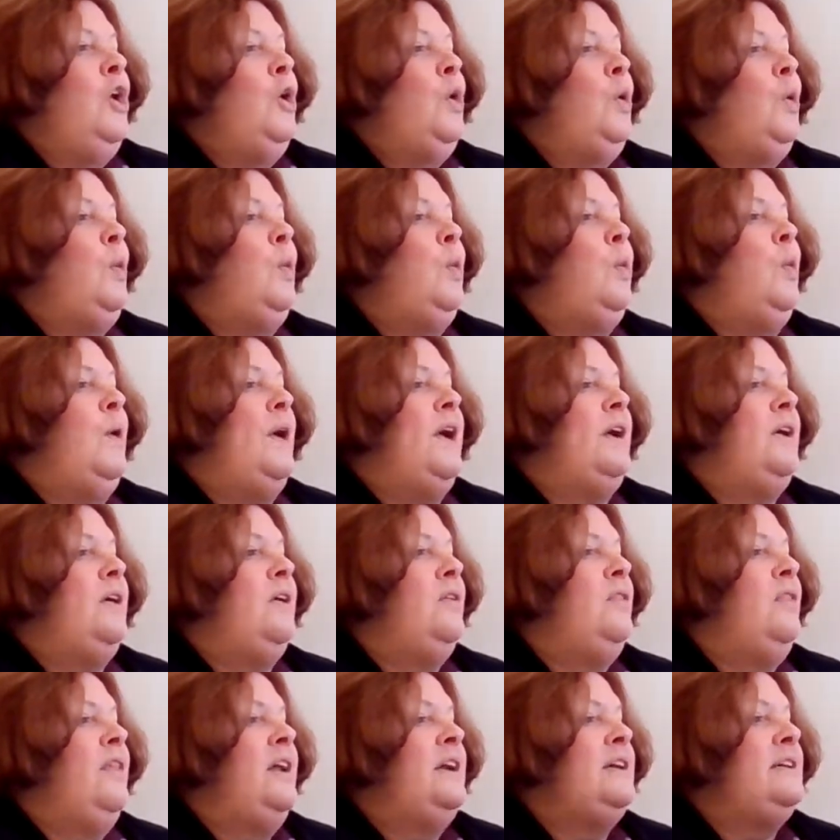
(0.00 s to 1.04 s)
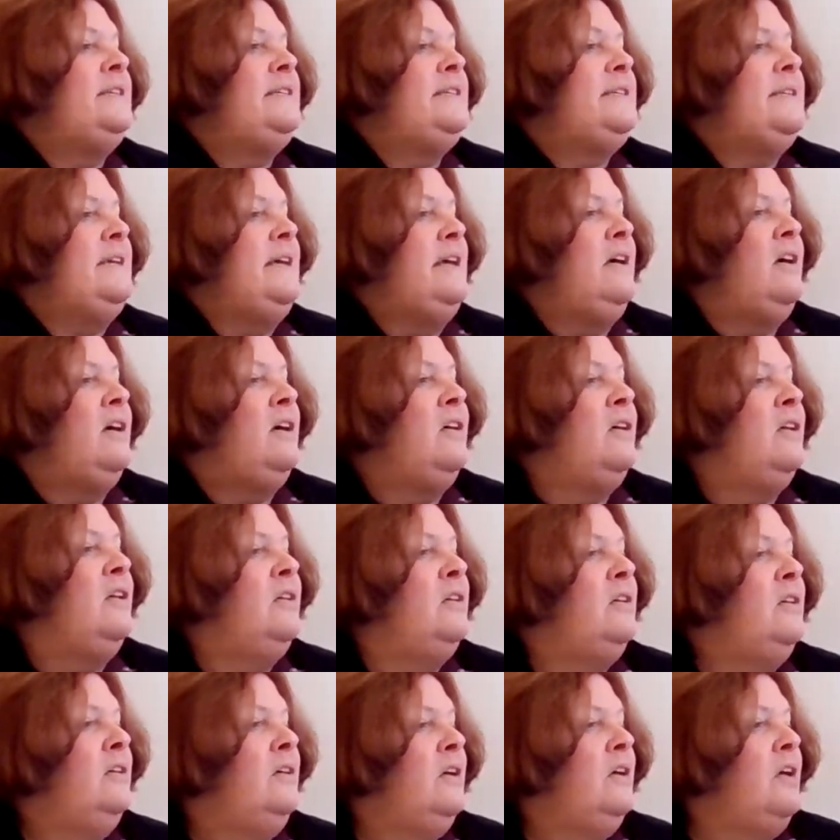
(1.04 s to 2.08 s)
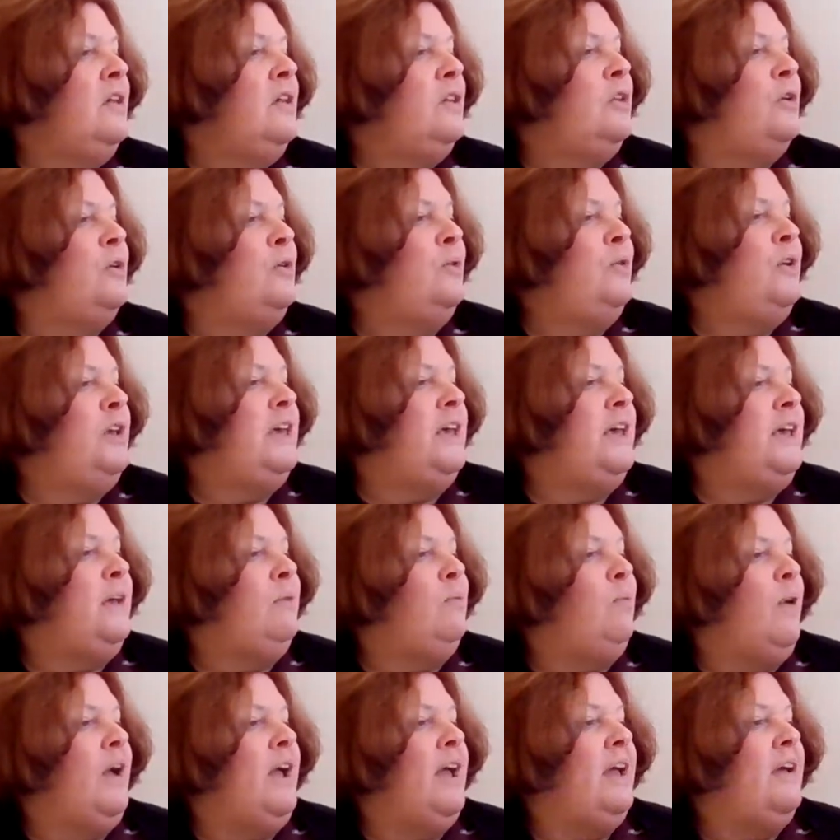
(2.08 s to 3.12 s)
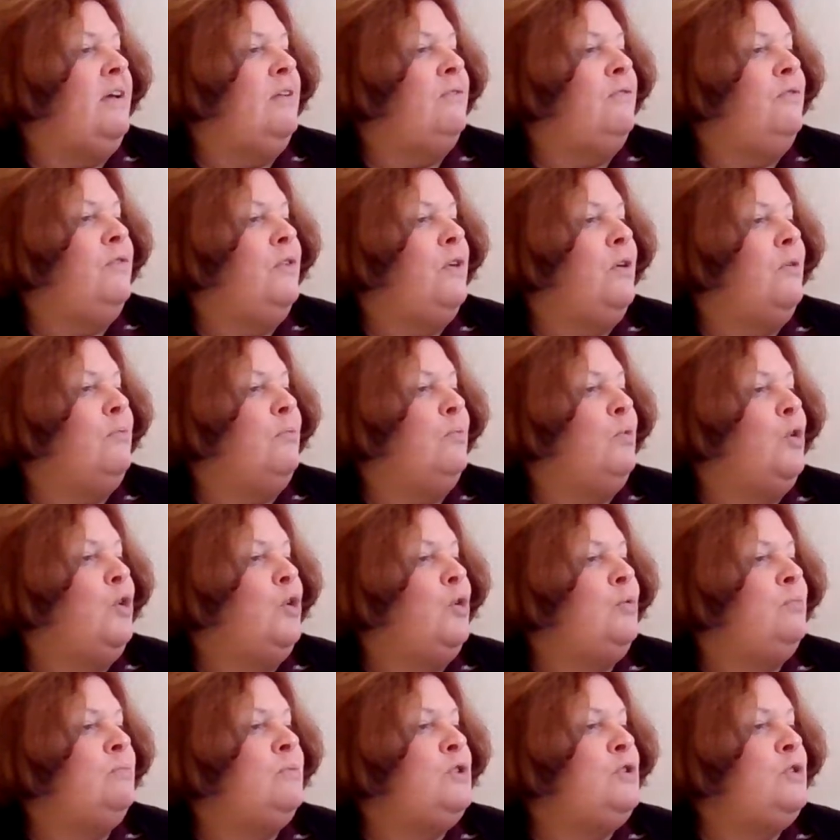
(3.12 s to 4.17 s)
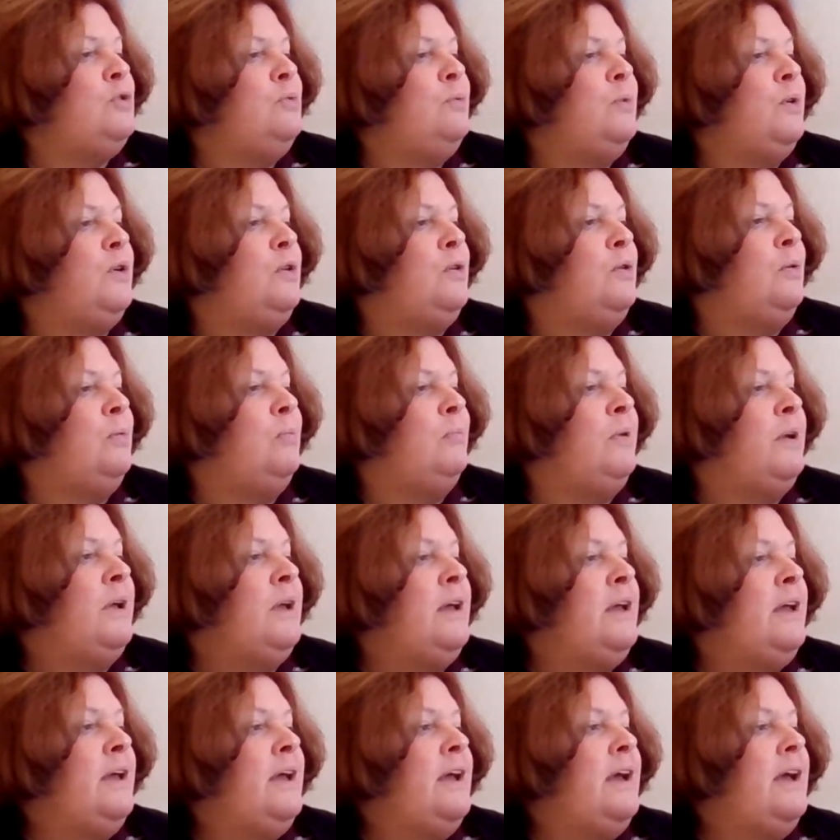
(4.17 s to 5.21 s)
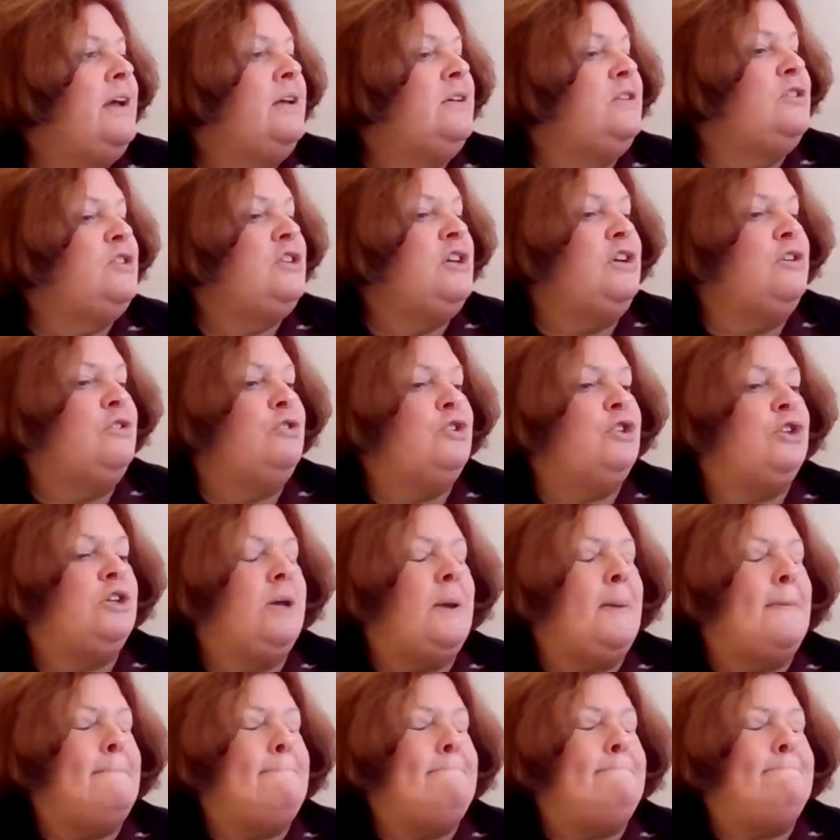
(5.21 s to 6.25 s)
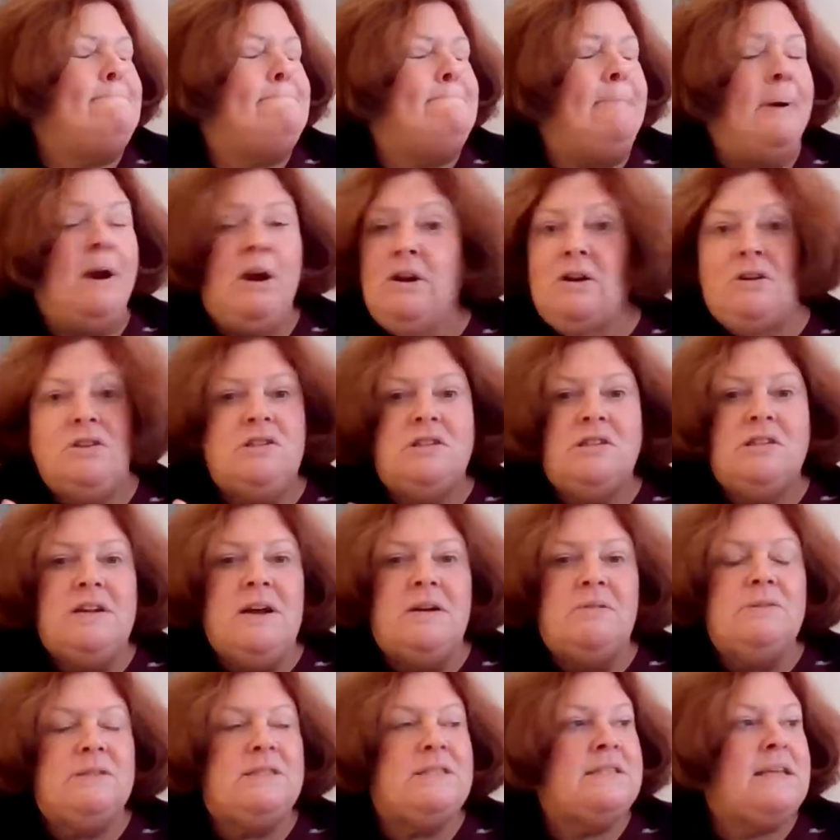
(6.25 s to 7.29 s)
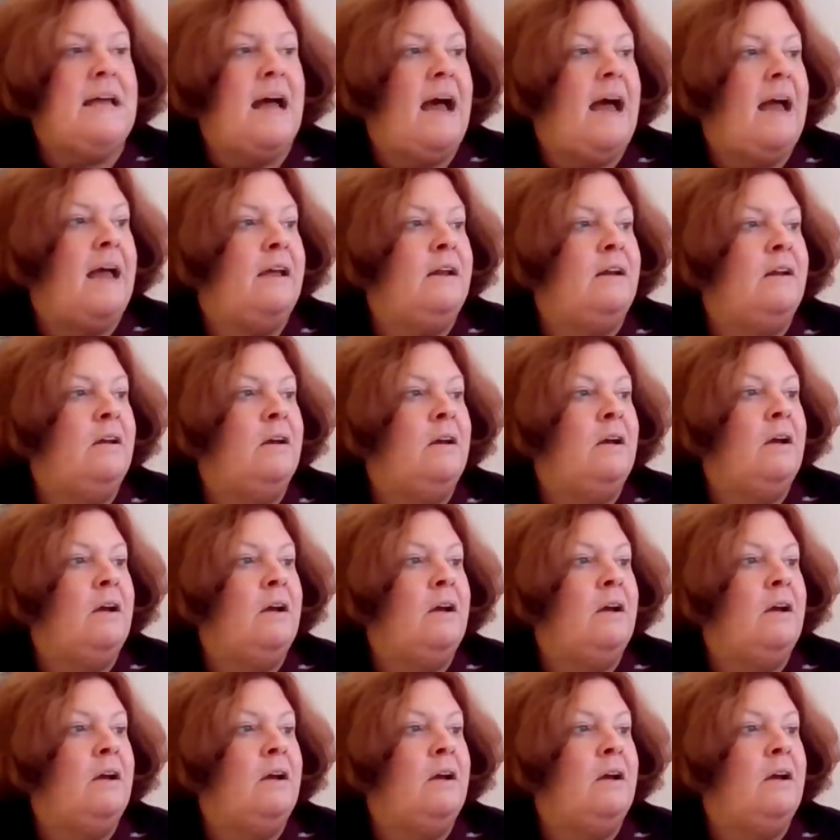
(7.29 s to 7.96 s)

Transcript: Quicker than a seal, Lukey ran from room to room until she burst outside.